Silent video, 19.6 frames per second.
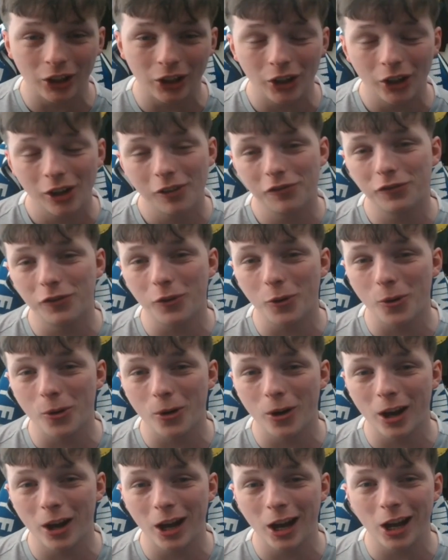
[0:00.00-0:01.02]
for
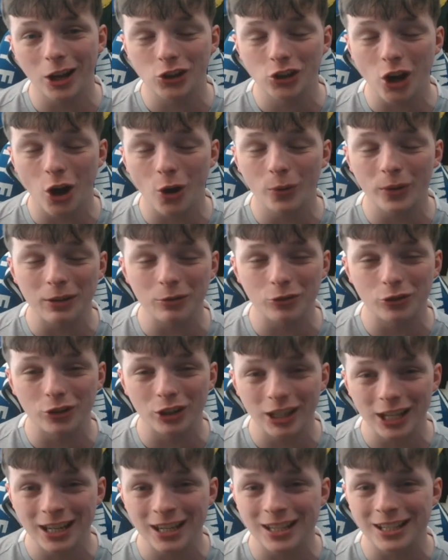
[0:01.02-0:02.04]
Charlton, he was
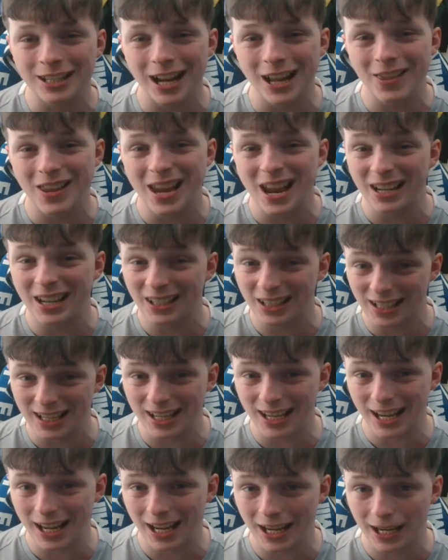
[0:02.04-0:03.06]
released at the end of the year.
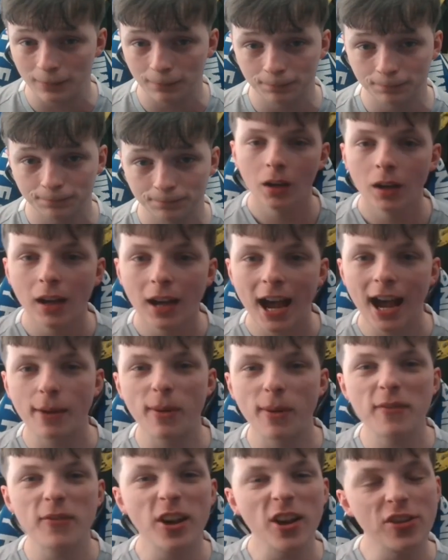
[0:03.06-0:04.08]

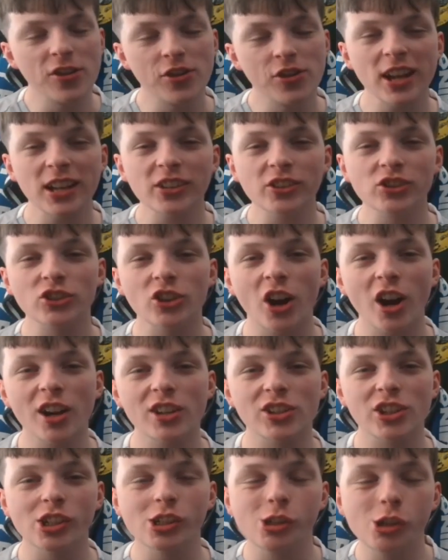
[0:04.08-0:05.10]
However, things started to
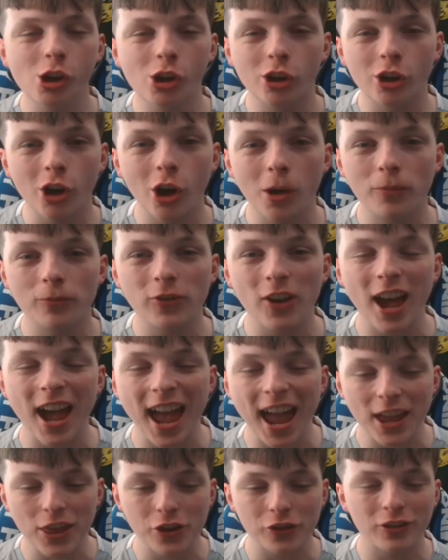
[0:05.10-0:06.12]
look up for
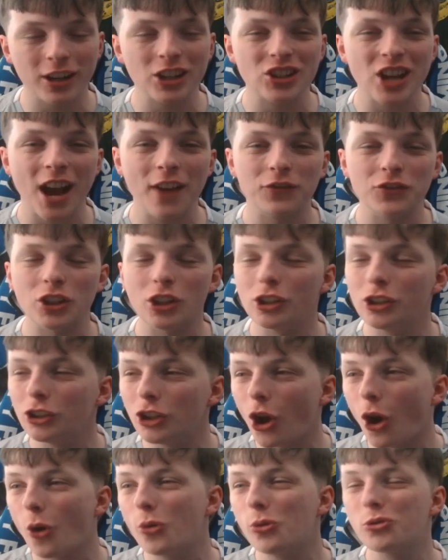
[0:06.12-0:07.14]
Etheridge after
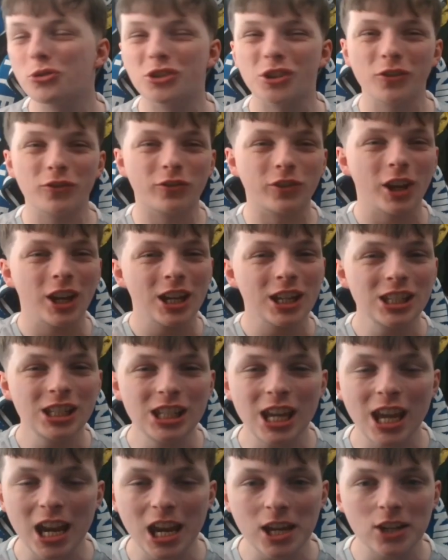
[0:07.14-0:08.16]
loads of
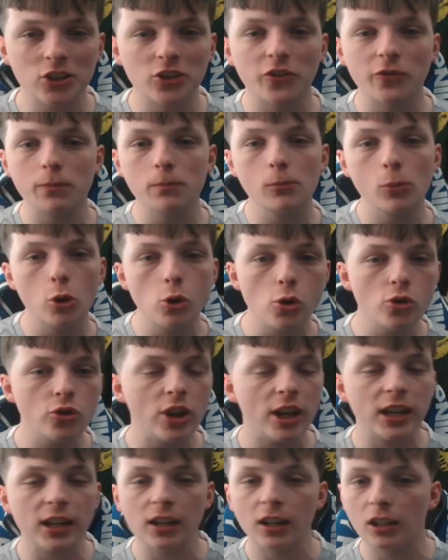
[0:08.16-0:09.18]
years of moving
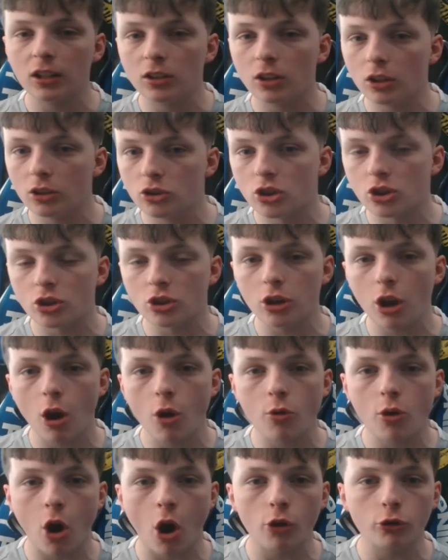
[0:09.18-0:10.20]
and slow
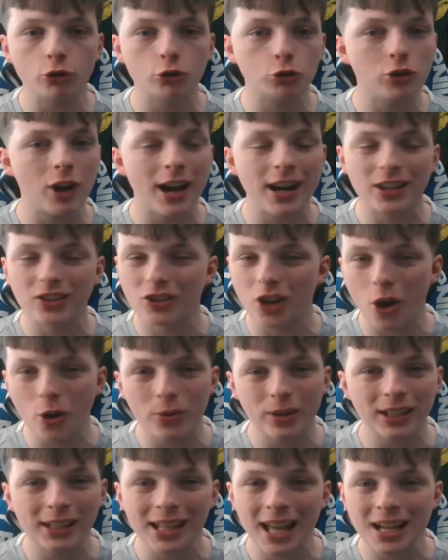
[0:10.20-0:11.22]
contracts that only
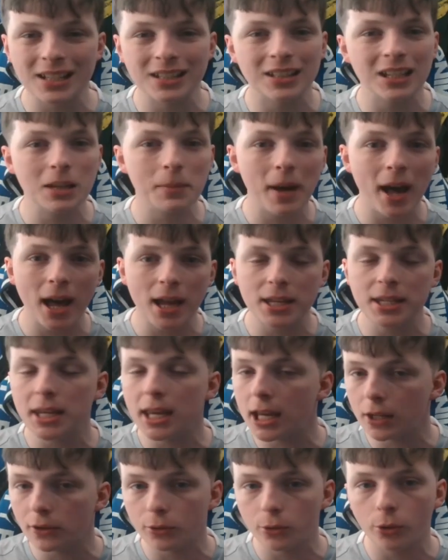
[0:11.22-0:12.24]
lasted about a
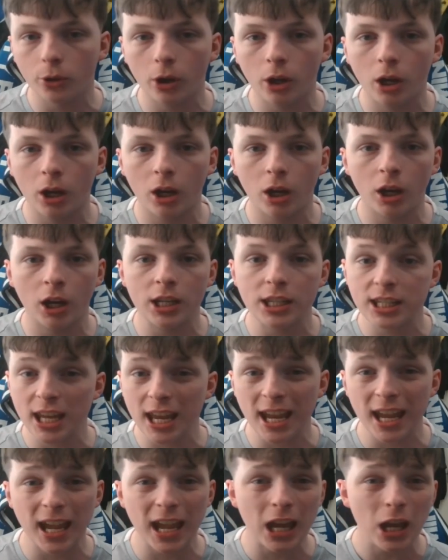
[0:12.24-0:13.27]
year
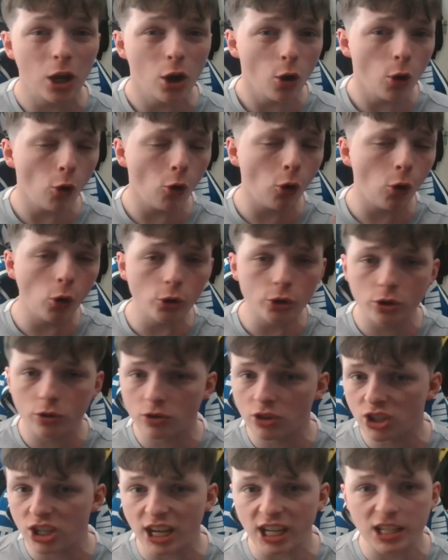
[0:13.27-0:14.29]
or
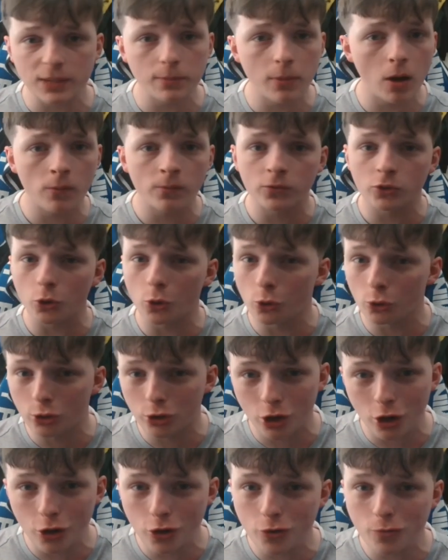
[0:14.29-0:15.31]
6 months or 2
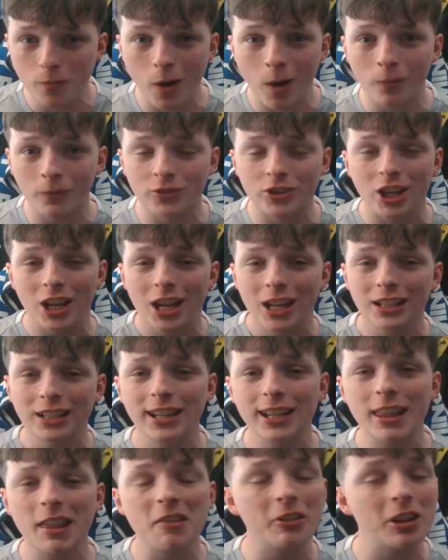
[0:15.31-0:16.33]
months. Neil
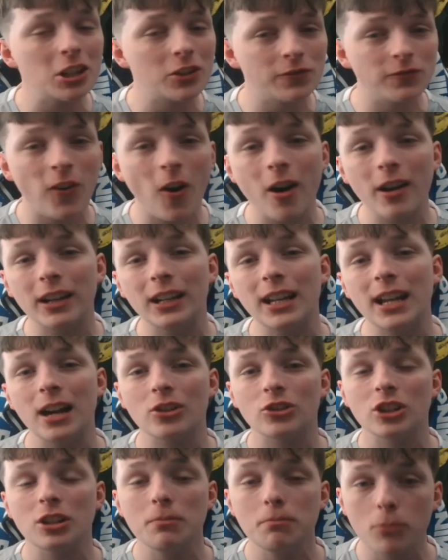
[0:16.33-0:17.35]
Etheridge finally actually
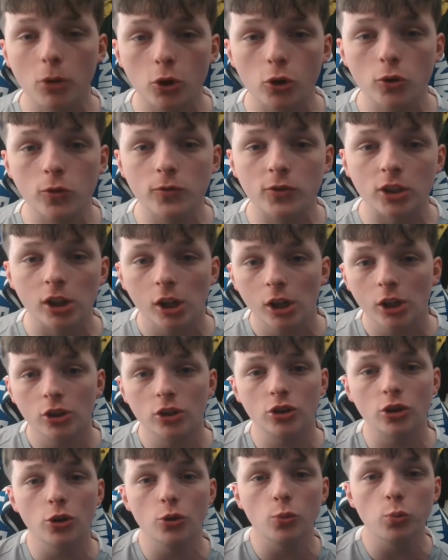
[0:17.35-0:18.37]
moved to
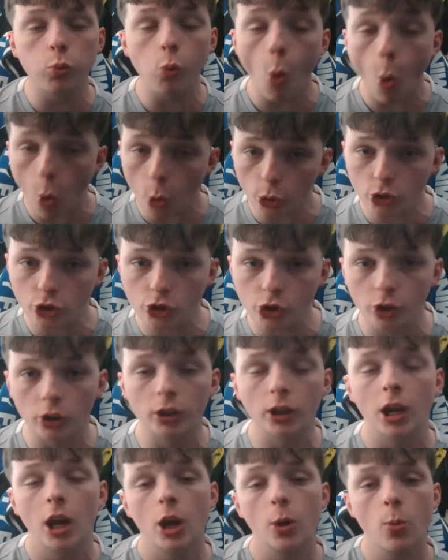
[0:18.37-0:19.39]
Walsall,
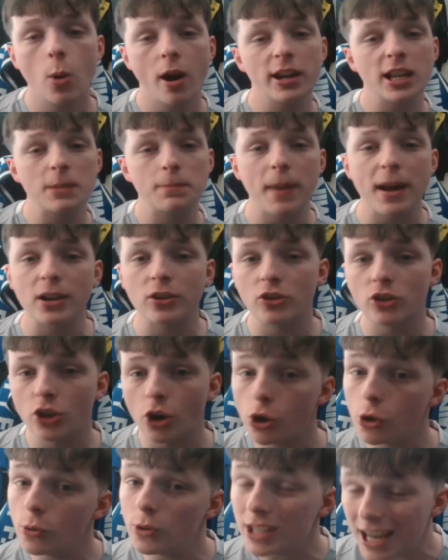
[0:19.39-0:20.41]
where he spent 2
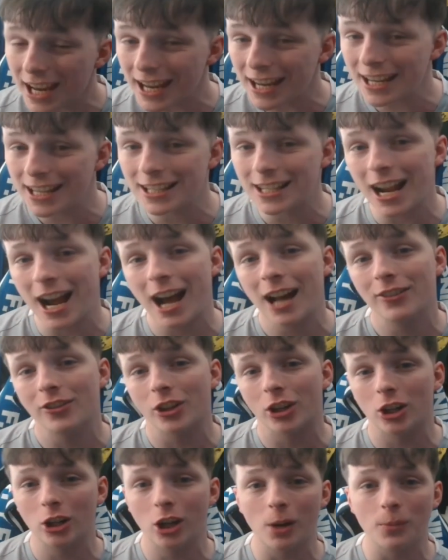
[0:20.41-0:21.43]
years at the
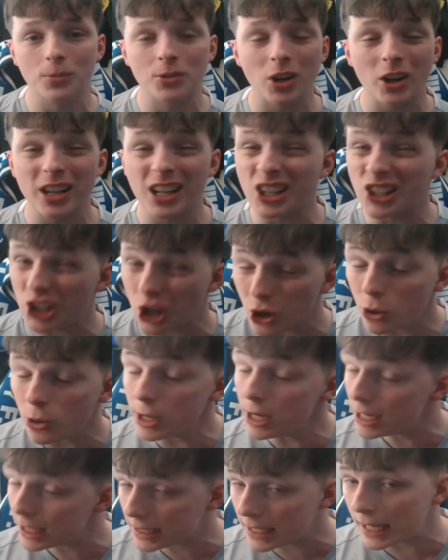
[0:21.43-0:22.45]
club, signing a 2-year
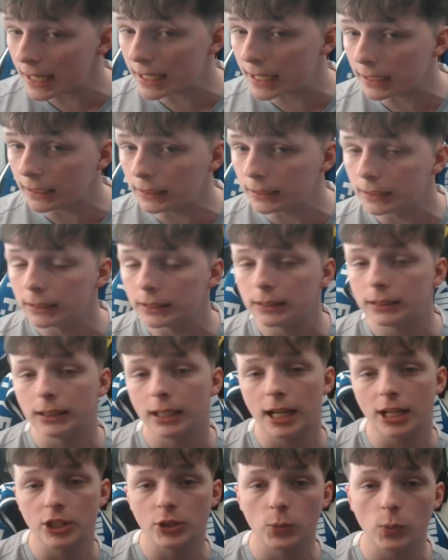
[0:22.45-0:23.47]
deal as
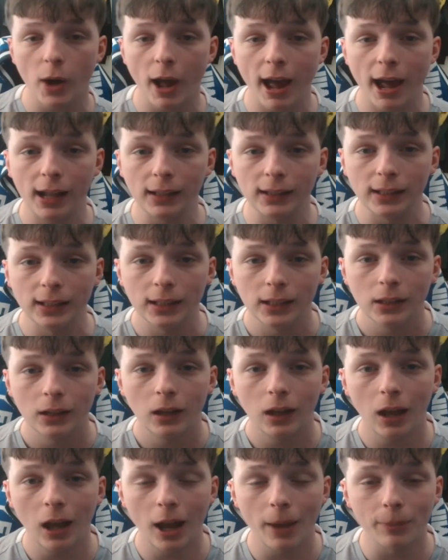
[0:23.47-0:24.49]
well.
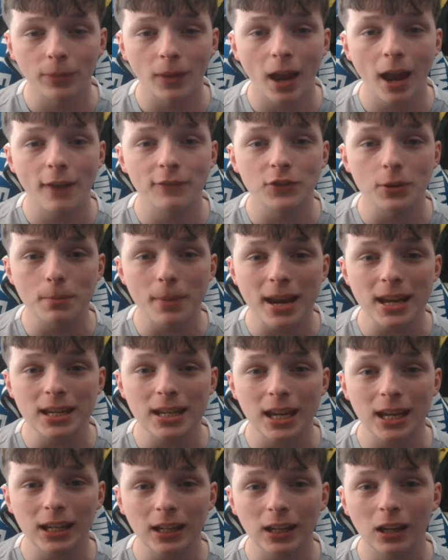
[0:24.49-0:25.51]
After
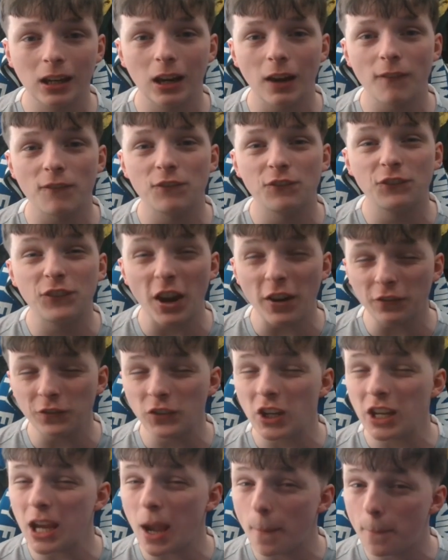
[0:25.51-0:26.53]
making 50
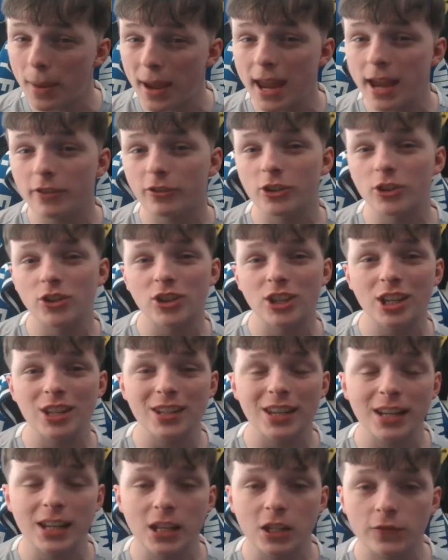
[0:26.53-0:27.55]
appearances in his
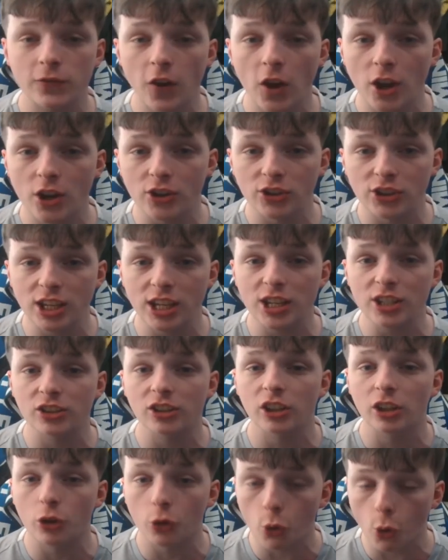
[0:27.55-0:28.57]
first season in
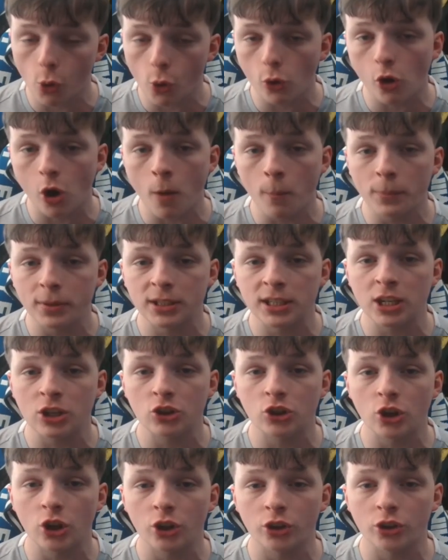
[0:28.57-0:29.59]
all
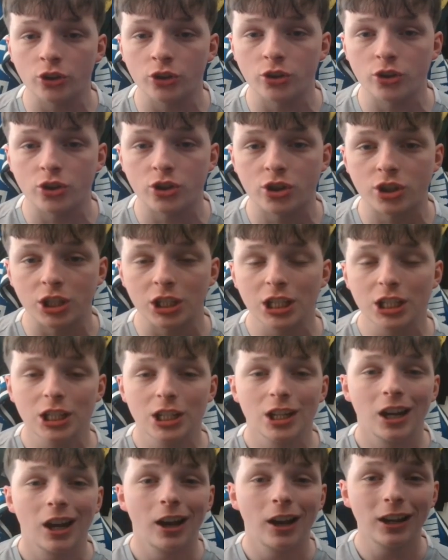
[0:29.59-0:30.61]
competitions,
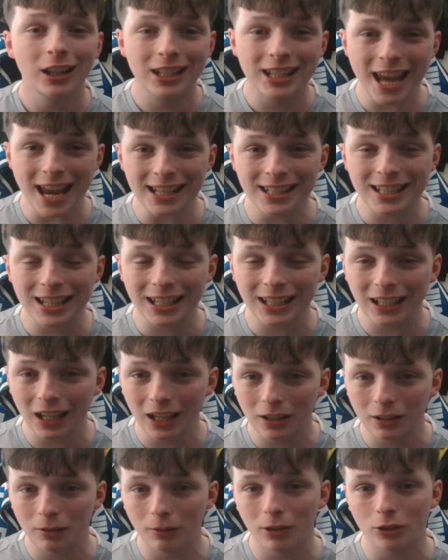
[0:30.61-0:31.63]
getting
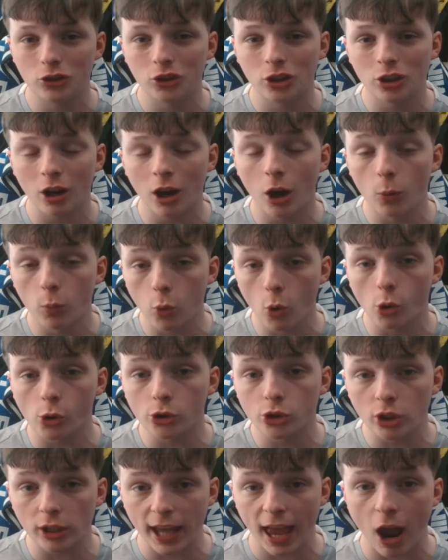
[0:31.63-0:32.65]
Walsall,
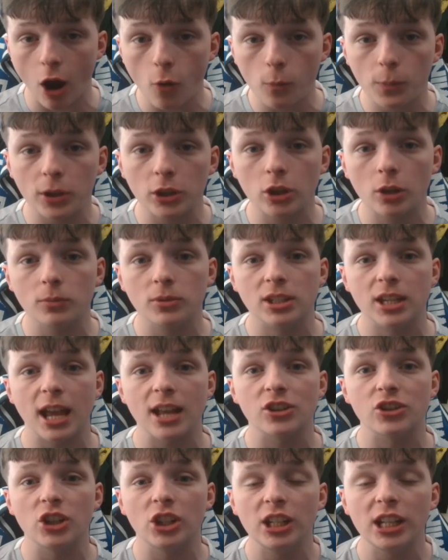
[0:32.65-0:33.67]
helping them to get to the
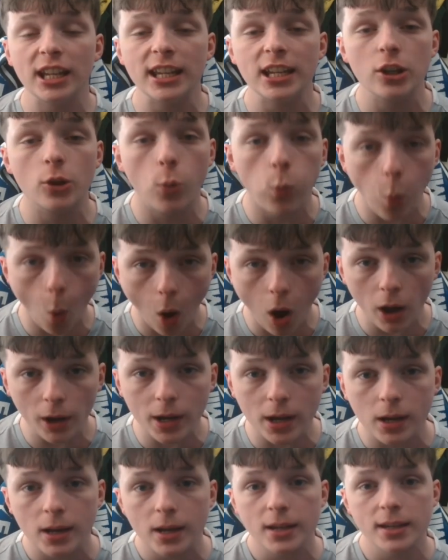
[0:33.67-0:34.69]
League One
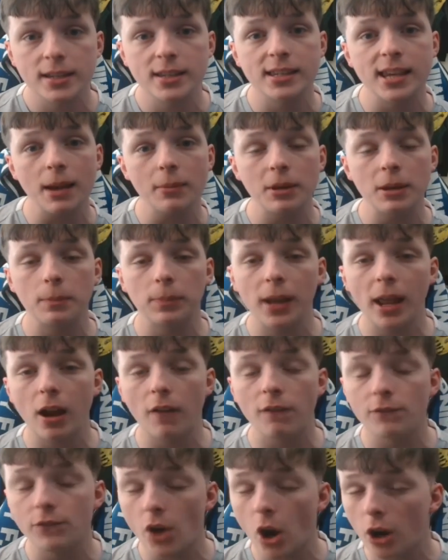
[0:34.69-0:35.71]
semi-playoff
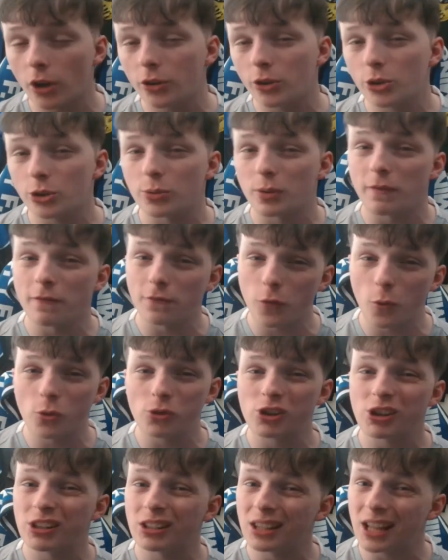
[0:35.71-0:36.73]
finals, were unfortunate and
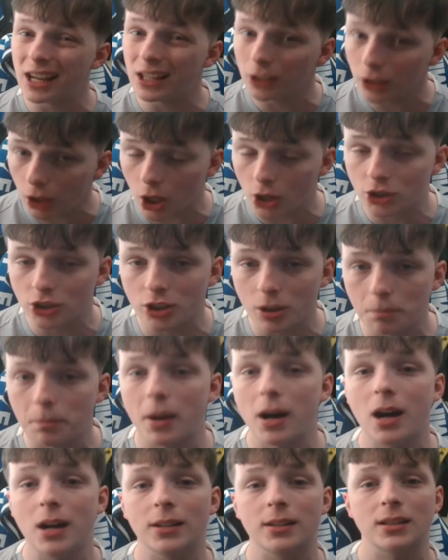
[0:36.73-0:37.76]
they lost to
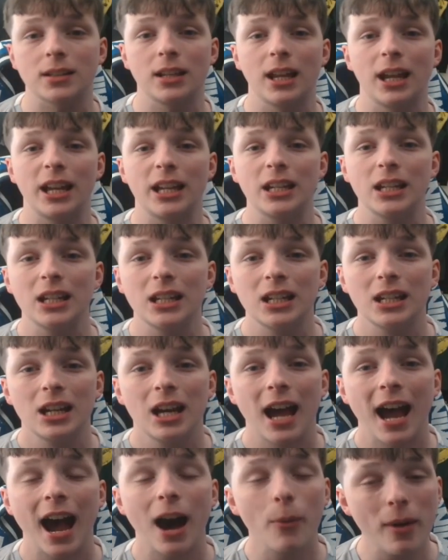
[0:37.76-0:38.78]
Barnsley.
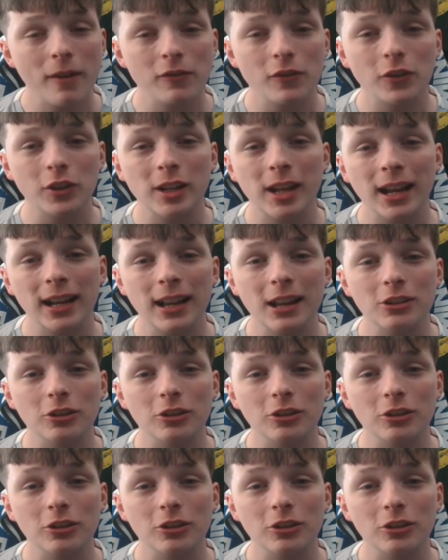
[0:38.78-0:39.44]
However, for Neil Etheridge, the